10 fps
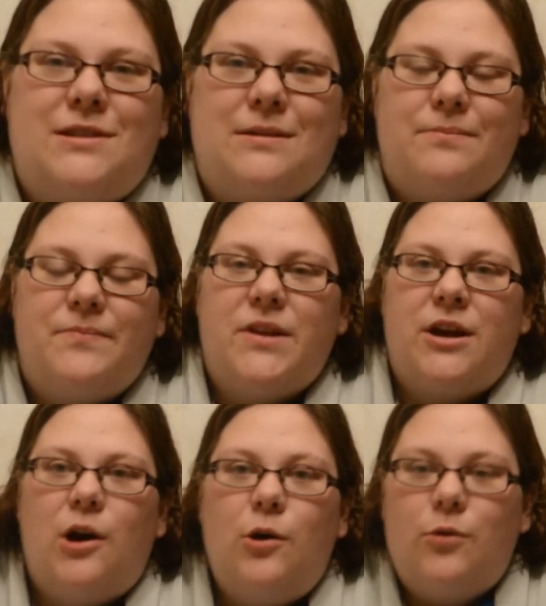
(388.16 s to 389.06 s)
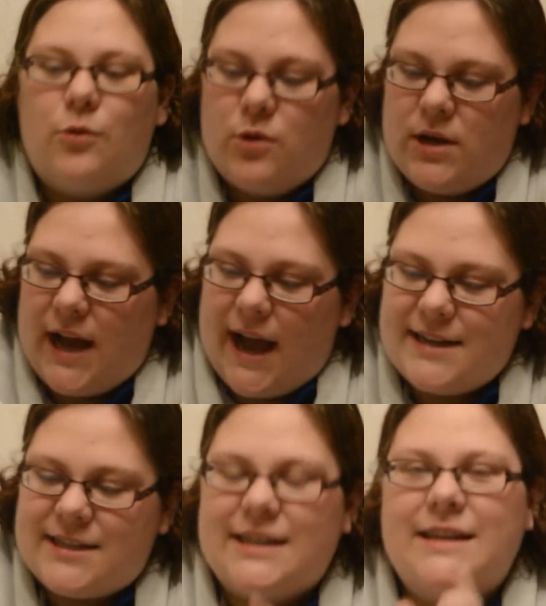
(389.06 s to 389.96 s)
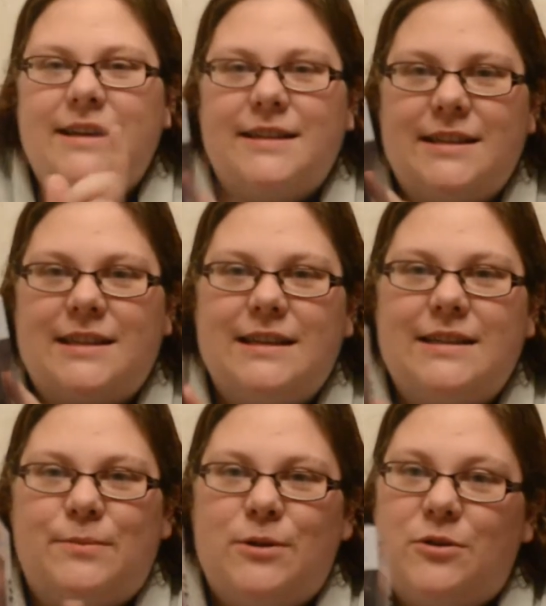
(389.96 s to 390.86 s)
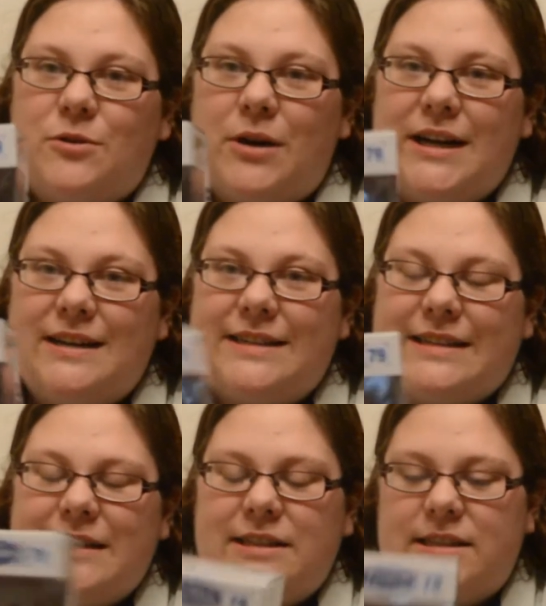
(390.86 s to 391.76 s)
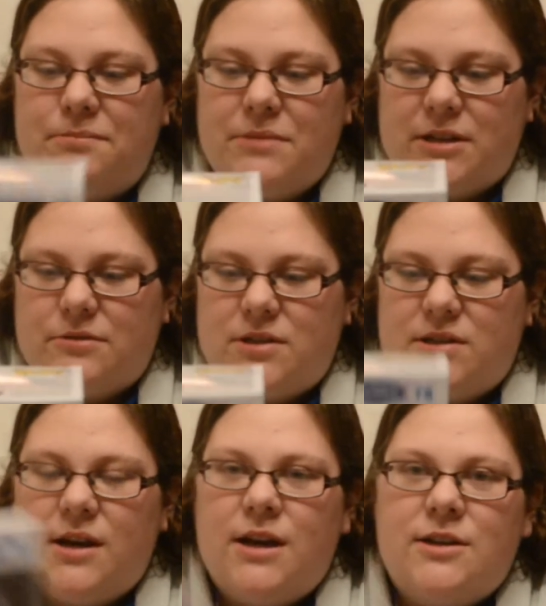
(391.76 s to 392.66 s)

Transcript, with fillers: that's really awesome. Oh, actually, this leads me on quite nicely to something else.